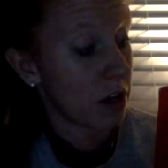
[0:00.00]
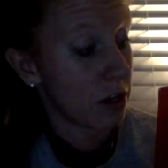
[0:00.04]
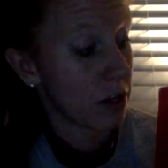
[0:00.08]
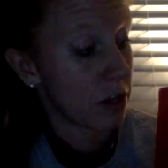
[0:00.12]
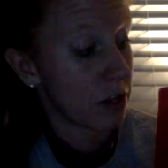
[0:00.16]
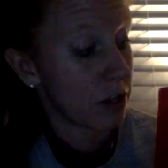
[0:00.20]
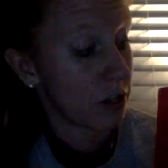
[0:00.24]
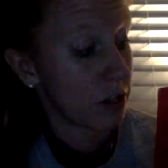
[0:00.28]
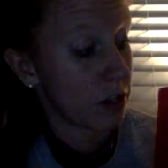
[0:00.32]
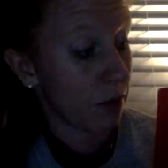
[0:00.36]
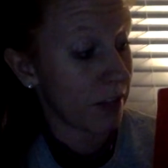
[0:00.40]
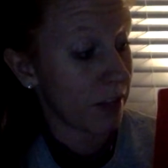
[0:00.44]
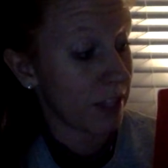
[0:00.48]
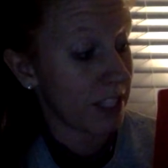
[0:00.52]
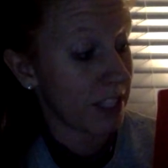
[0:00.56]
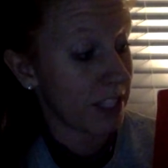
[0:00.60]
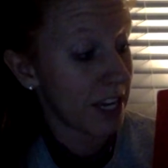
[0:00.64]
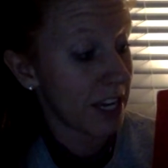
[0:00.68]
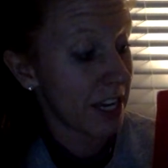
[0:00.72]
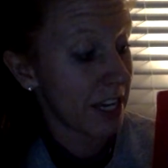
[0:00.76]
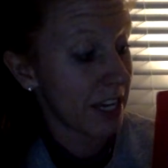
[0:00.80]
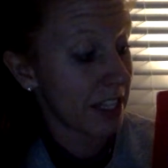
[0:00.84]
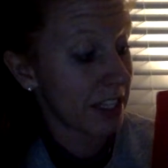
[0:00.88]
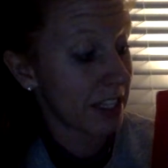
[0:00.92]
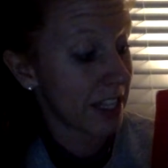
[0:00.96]
So if the
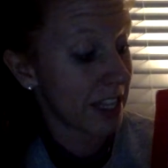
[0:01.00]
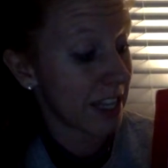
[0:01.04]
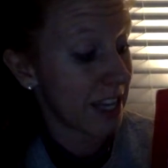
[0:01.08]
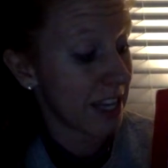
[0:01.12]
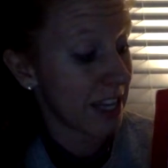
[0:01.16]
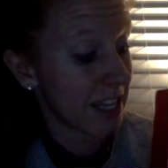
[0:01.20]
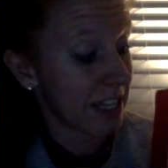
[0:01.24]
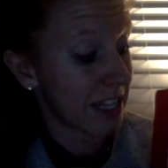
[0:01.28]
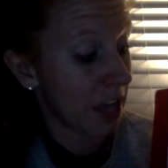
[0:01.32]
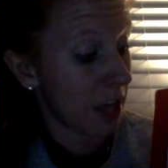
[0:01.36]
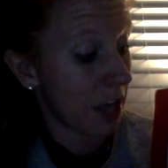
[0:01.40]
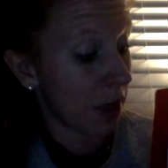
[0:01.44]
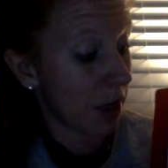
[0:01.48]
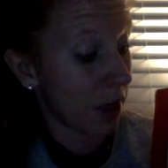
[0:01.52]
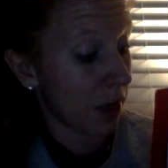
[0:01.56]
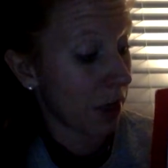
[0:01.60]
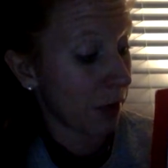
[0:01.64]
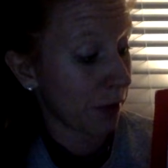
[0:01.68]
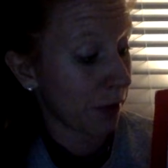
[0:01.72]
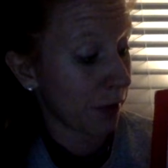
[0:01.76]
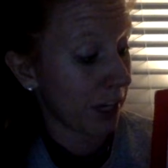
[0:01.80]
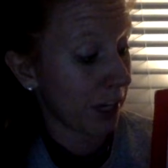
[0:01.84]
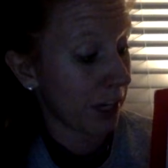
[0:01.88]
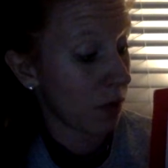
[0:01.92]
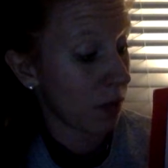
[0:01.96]
6 is a
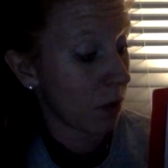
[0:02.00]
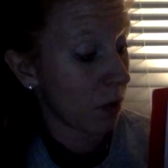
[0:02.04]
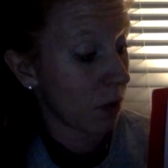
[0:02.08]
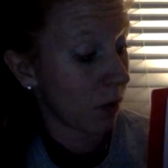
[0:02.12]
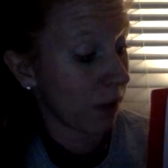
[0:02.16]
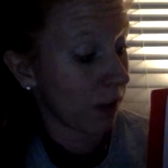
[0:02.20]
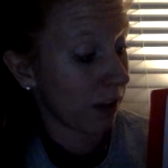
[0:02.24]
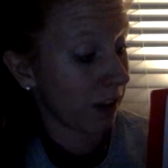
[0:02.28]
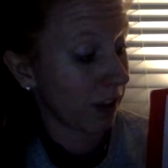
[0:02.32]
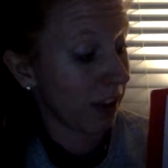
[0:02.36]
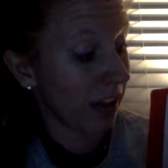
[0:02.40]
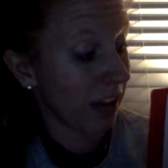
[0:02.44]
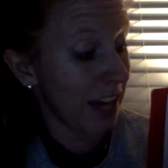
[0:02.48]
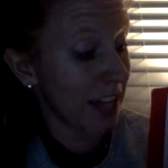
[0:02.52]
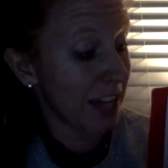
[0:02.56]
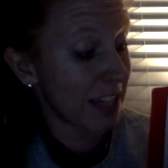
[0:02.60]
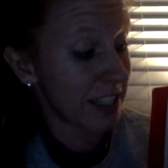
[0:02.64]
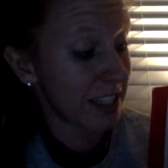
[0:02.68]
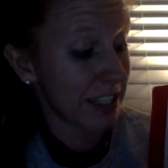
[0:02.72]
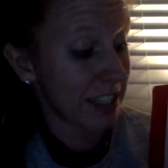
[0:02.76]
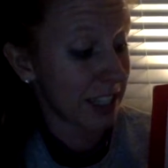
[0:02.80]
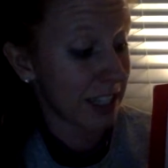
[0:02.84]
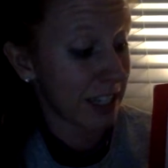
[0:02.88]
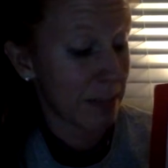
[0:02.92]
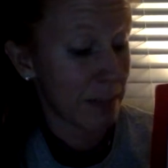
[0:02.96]
3 or less,
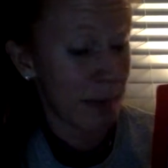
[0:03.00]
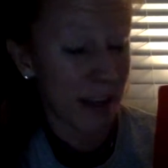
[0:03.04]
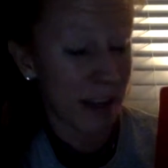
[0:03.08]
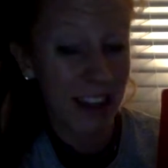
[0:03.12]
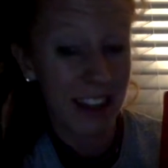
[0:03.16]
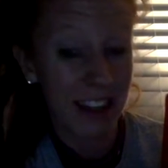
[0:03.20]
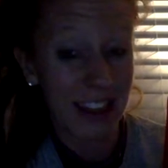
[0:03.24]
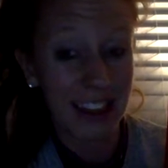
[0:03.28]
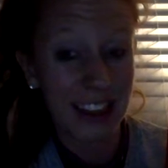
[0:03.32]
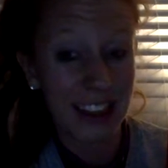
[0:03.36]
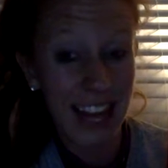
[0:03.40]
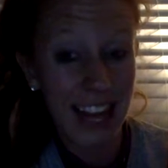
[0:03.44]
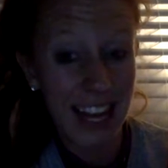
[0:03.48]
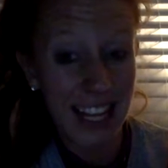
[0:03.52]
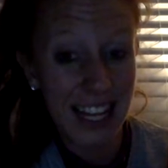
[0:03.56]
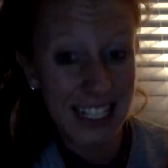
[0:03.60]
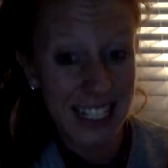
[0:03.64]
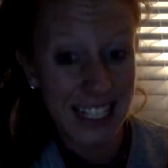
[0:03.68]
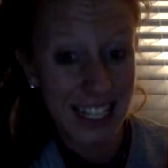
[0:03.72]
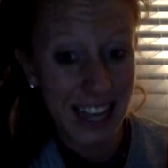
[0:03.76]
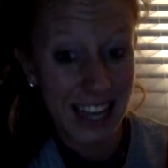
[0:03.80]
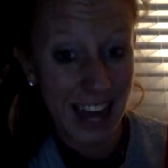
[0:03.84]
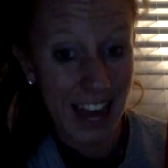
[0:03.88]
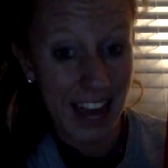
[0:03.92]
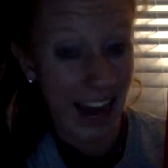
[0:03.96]
it's going to be less
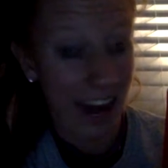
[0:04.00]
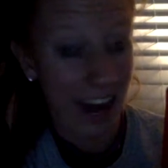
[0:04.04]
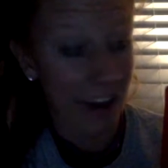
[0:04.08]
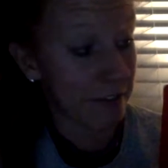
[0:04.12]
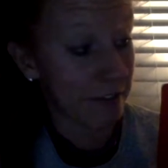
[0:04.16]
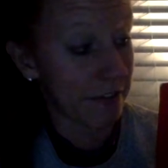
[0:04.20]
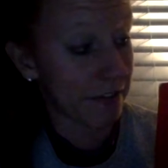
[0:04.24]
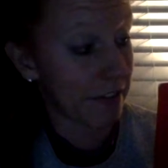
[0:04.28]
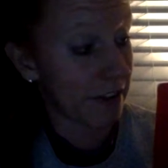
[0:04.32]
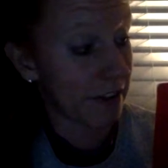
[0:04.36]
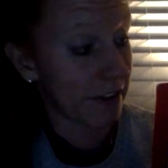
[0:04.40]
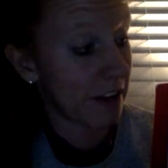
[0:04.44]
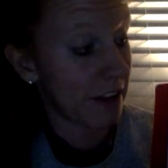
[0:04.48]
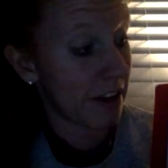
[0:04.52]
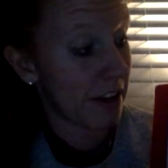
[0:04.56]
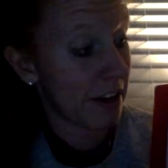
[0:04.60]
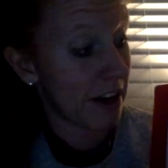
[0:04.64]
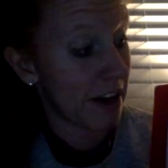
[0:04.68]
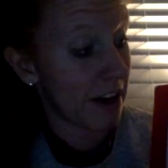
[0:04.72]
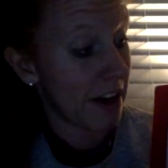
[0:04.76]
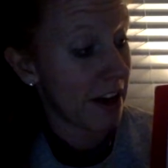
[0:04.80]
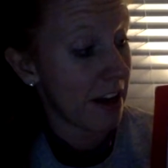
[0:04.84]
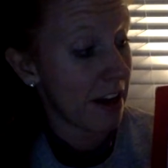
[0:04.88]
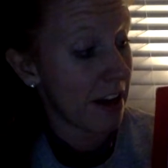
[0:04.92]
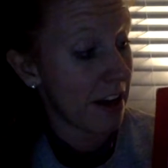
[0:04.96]
than a half.
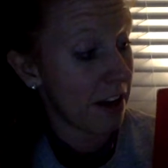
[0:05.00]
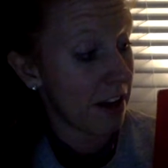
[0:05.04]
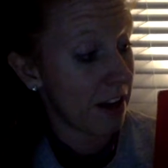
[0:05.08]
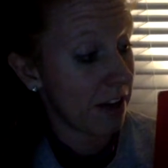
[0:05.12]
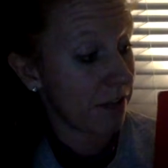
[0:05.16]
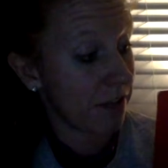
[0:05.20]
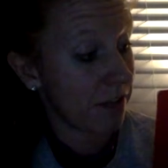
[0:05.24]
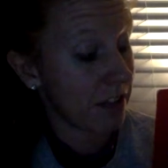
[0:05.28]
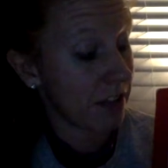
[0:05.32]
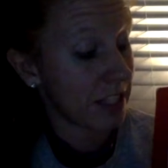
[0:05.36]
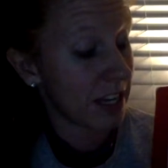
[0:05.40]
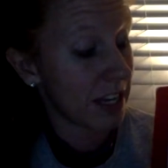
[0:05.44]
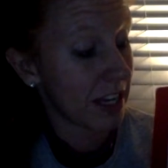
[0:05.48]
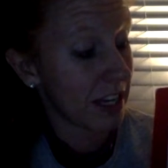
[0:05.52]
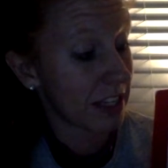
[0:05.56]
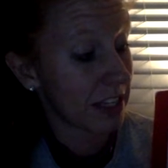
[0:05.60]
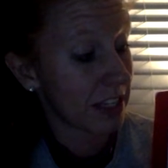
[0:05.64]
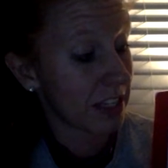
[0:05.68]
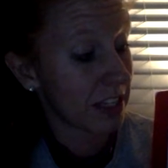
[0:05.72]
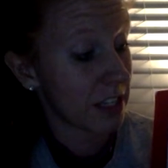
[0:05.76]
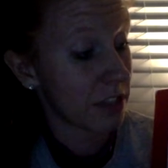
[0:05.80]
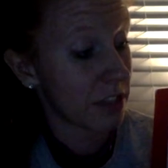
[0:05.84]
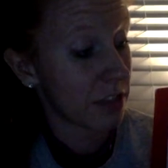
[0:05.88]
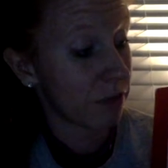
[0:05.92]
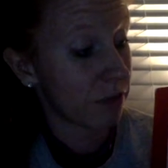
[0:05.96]
If the 6
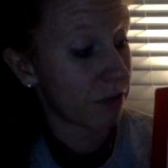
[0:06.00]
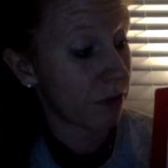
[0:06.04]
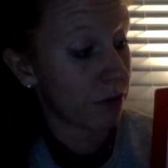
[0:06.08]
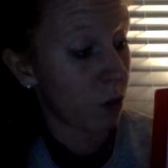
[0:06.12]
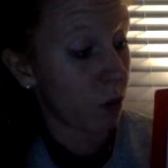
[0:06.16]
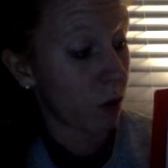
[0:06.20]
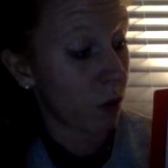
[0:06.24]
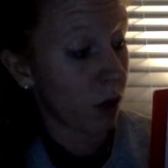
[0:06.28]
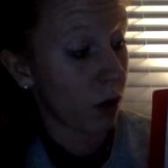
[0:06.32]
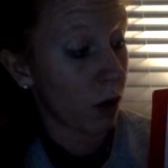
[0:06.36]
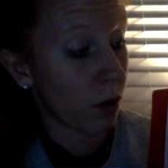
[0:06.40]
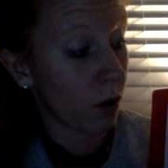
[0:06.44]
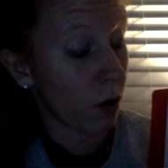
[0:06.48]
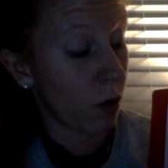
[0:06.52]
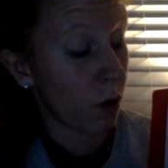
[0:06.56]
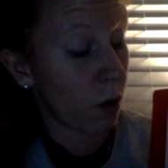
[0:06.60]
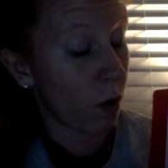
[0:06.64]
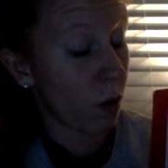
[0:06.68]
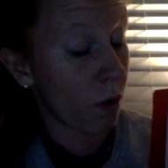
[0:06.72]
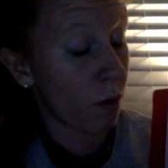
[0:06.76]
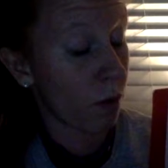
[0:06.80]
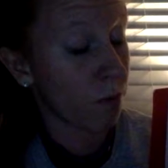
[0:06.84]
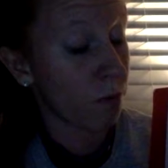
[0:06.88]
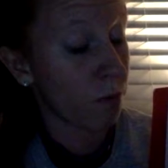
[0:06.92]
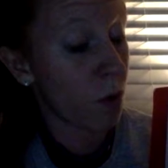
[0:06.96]
is a 4
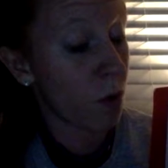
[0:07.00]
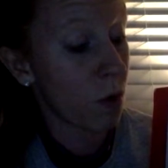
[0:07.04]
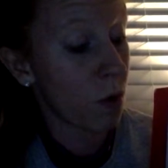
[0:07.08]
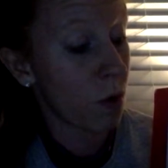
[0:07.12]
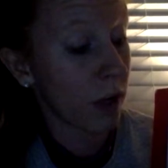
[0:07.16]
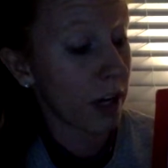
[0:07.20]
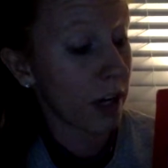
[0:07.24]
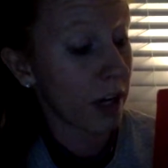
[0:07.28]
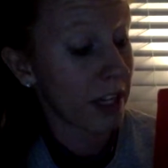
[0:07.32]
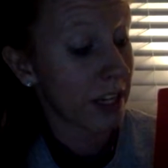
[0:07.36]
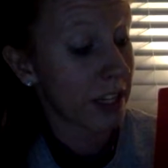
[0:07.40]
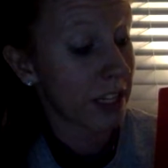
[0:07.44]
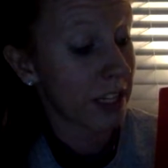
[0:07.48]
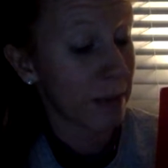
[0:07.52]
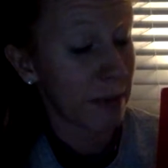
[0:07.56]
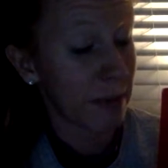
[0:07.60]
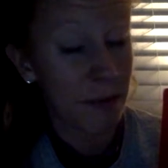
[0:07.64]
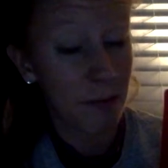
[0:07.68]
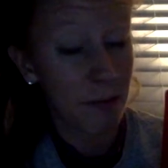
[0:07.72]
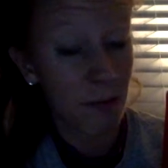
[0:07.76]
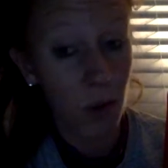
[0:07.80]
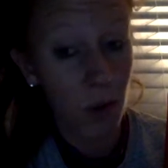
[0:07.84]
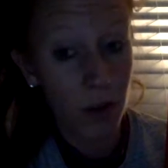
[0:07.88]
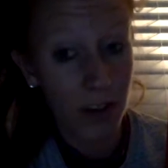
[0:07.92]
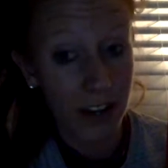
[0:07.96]
or more, it's going to be
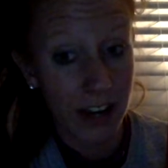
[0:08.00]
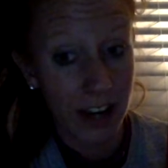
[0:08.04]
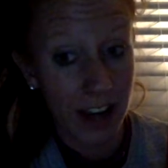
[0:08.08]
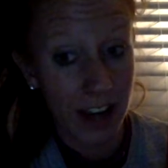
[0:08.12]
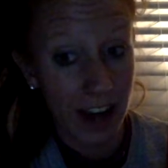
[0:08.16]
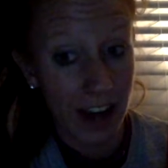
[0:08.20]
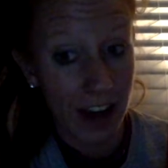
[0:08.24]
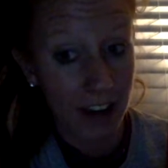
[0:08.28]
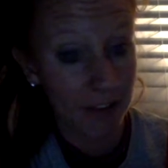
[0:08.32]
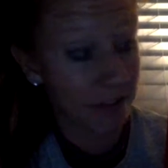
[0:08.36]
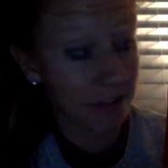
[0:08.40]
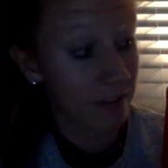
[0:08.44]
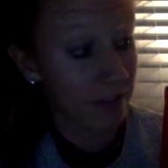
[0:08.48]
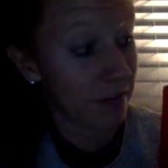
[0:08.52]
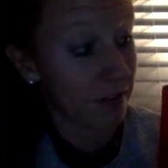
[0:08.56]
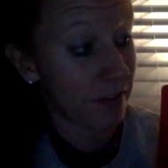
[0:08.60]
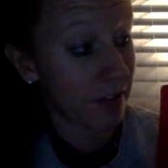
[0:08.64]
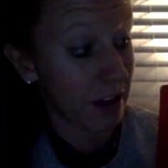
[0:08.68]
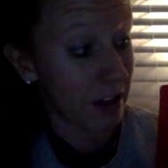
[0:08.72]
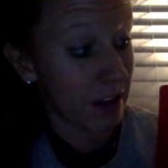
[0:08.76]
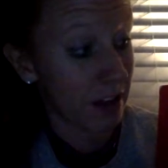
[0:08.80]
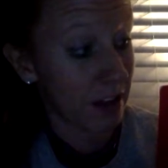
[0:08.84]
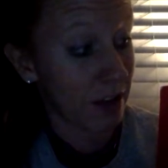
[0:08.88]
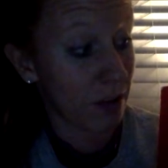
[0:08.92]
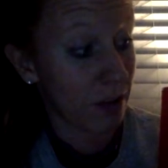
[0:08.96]
more than a half.
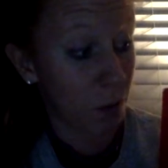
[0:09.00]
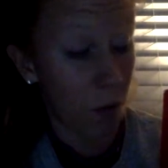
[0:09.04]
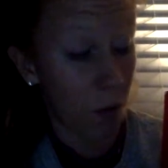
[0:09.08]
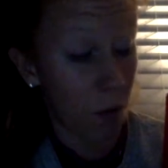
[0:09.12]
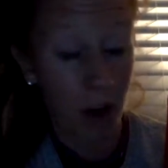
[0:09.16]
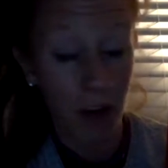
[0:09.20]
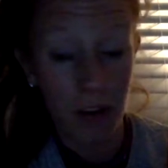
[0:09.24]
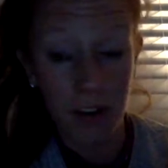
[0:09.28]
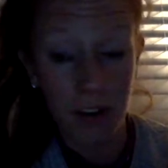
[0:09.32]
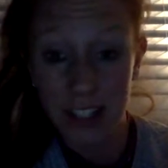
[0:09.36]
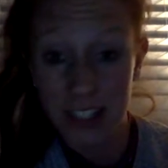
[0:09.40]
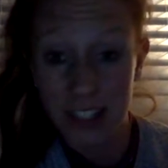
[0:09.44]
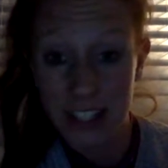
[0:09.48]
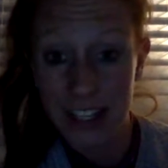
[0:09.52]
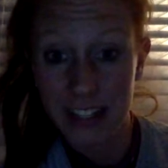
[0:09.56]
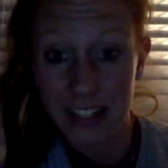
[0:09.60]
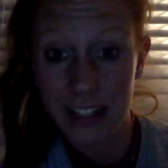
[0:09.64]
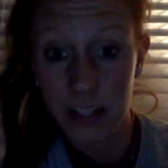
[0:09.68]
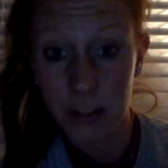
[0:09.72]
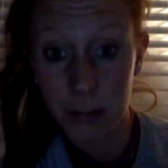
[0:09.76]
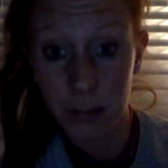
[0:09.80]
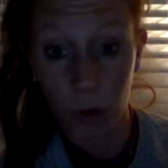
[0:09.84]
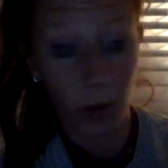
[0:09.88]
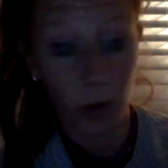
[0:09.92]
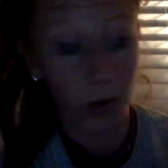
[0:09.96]
Well, 6
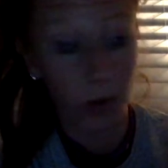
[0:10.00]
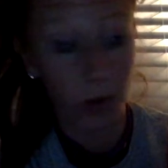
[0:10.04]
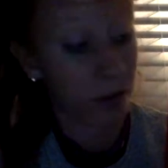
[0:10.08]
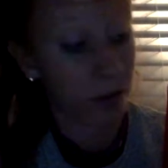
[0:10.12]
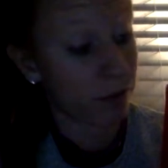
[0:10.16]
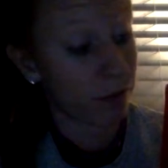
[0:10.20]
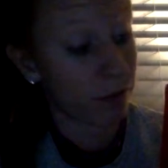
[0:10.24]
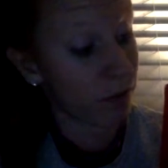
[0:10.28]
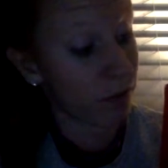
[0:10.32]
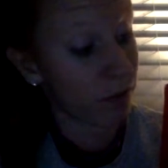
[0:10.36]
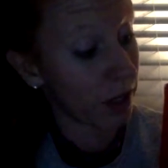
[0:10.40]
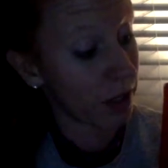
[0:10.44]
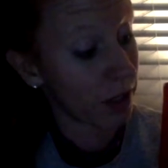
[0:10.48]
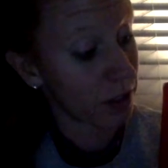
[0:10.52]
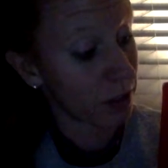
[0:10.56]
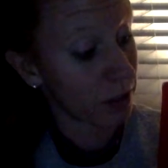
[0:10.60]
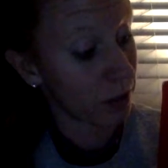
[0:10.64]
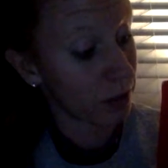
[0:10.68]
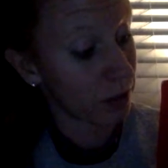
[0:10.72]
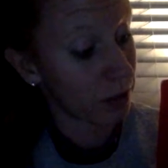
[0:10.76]
is more than 4, so